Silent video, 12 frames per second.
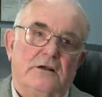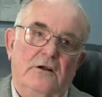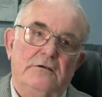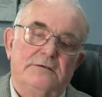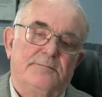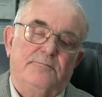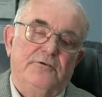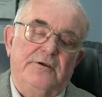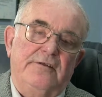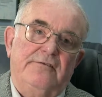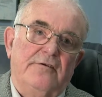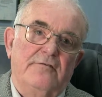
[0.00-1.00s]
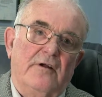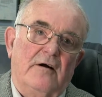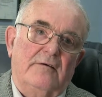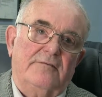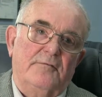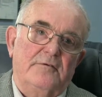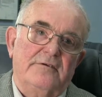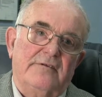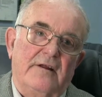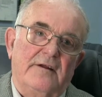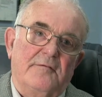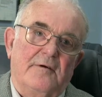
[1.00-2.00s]
closed pretty soon afterwards,
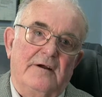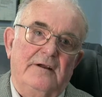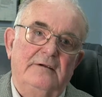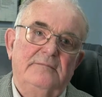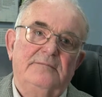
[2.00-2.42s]
anyway.